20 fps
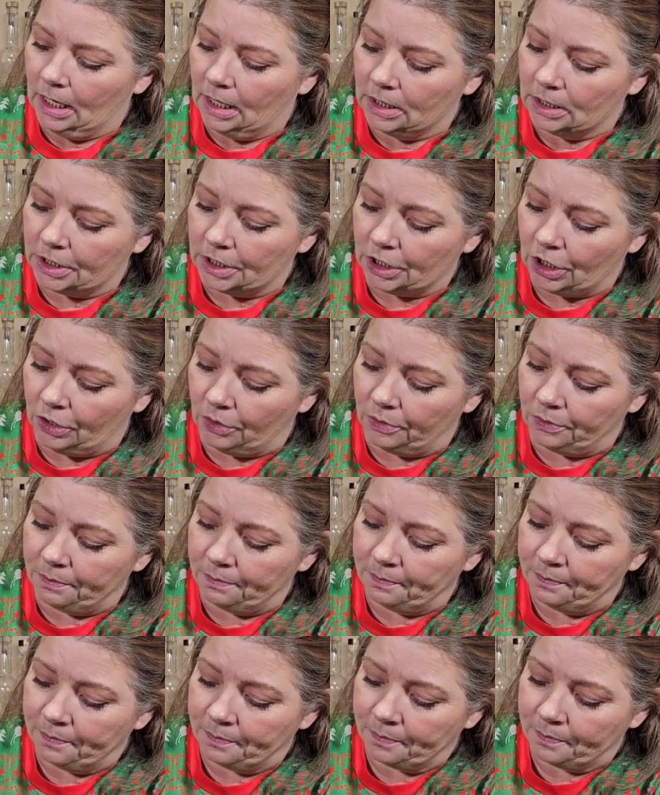So,
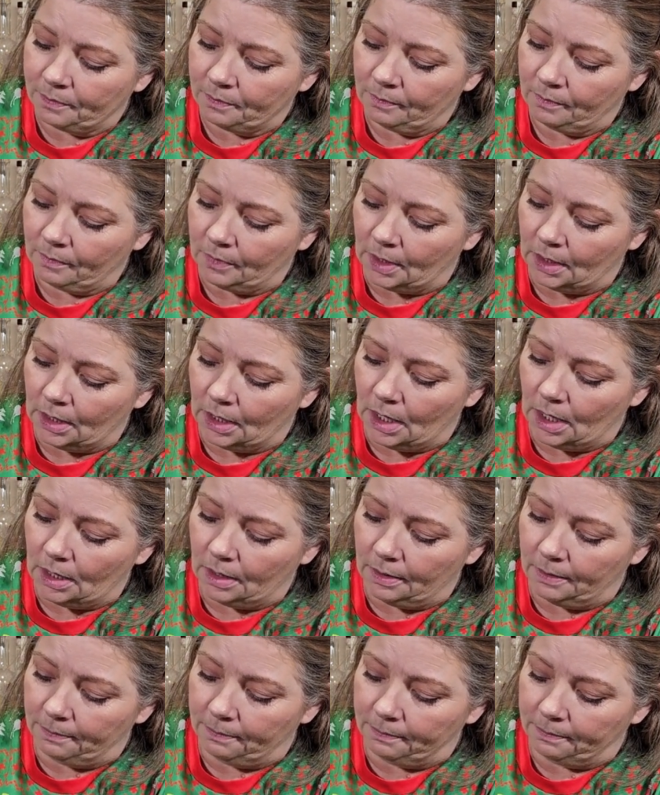
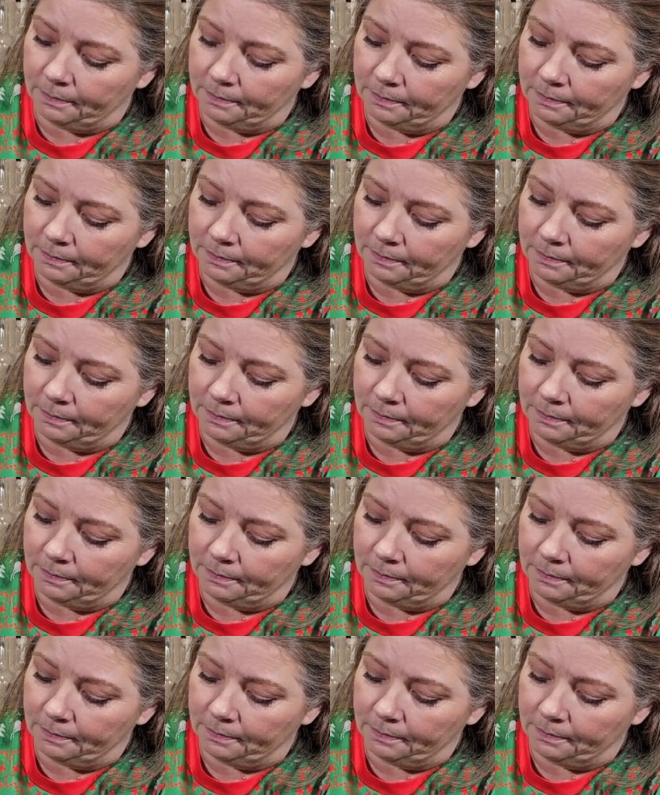I'm